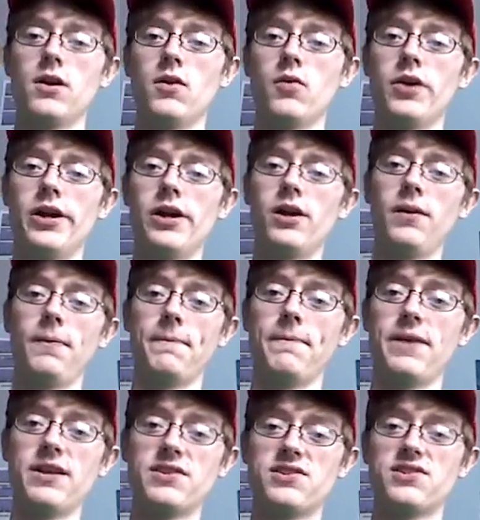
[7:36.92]
well,
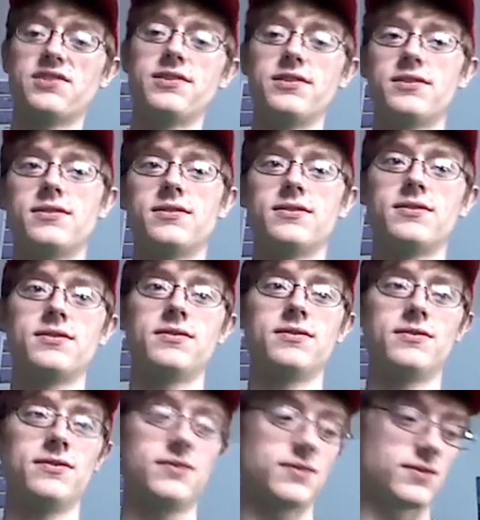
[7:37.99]
it's
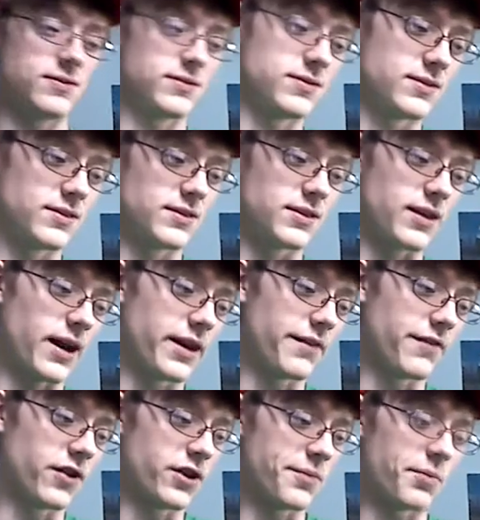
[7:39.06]
kind of
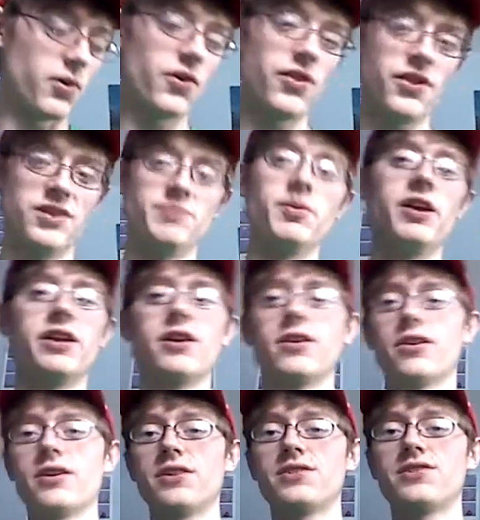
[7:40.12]
hard to pull these money
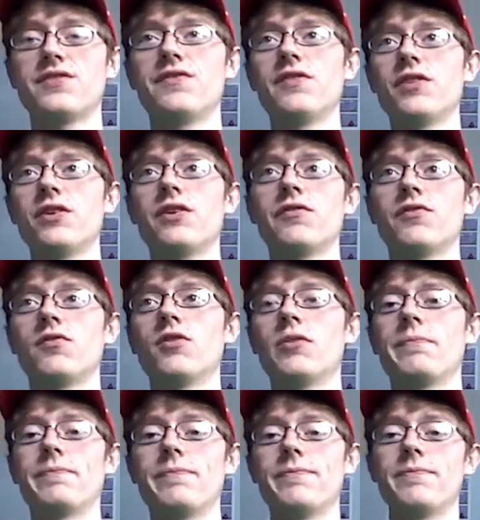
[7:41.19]
cards if you're looking for
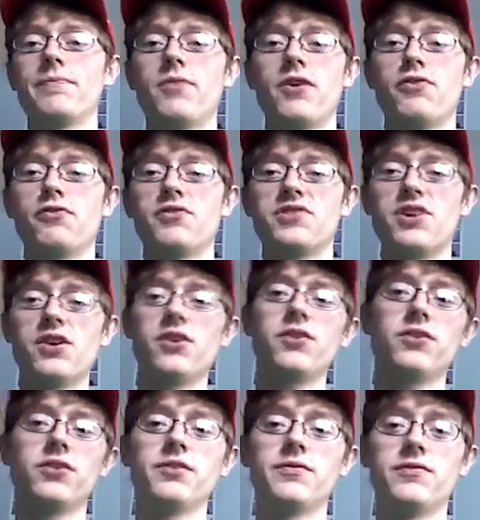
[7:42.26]
them. Breakthrough
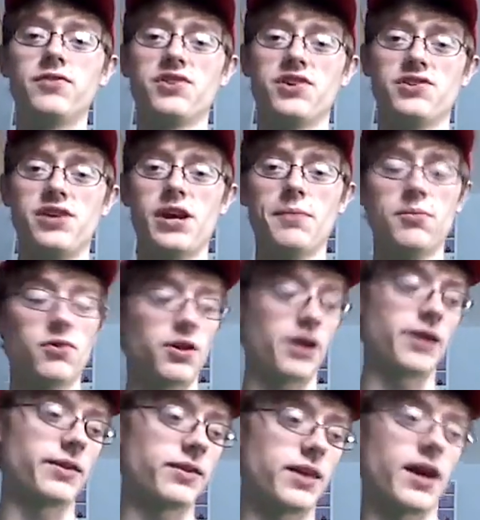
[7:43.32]
Skill, for example, I
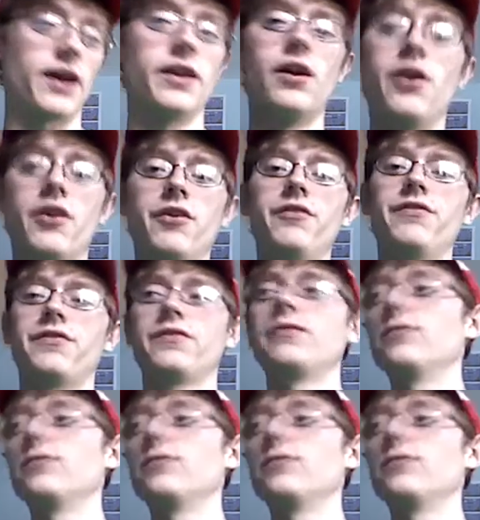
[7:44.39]
got none of.